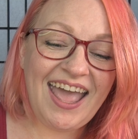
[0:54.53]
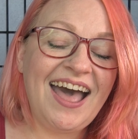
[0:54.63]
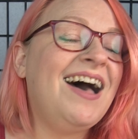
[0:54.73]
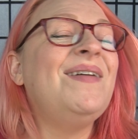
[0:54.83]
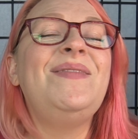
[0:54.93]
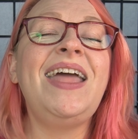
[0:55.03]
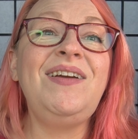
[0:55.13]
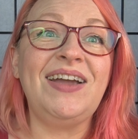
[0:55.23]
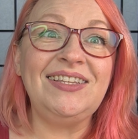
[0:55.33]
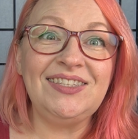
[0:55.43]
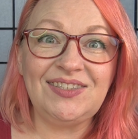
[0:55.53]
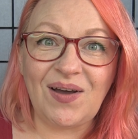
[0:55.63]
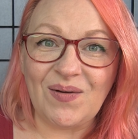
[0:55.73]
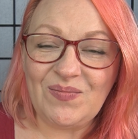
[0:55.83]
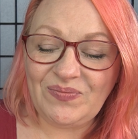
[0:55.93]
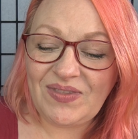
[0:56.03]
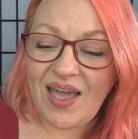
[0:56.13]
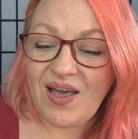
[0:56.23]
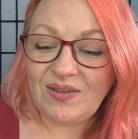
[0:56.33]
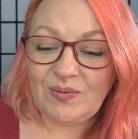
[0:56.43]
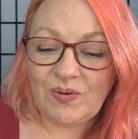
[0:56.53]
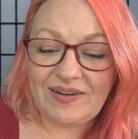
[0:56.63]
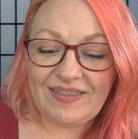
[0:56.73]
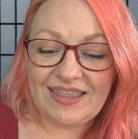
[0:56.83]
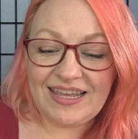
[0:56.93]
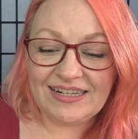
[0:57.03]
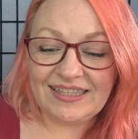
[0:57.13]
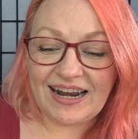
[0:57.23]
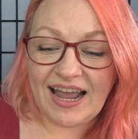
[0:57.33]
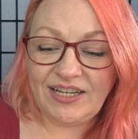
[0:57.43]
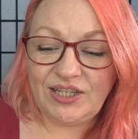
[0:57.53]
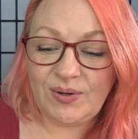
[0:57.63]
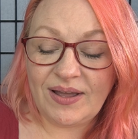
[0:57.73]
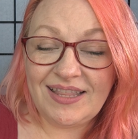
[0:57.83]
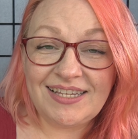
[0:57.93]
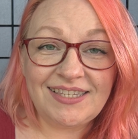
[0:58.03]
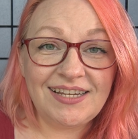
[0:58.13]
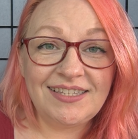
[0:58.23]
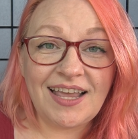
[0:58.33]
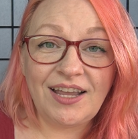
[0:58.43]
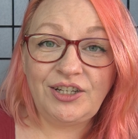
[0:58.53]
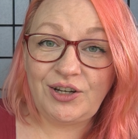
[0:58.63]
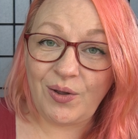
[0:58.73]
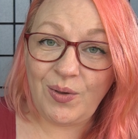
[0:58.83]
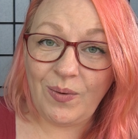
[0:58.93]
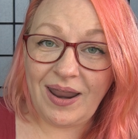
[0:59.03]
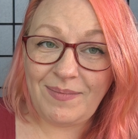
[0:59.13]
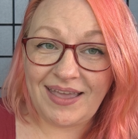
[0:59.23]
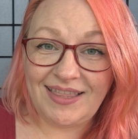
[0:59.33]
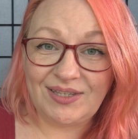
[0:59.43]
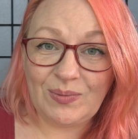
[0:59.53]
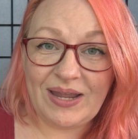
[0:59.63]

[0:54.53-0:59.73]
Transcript: Anyway, so one of the things that I do on this is I show you what I made this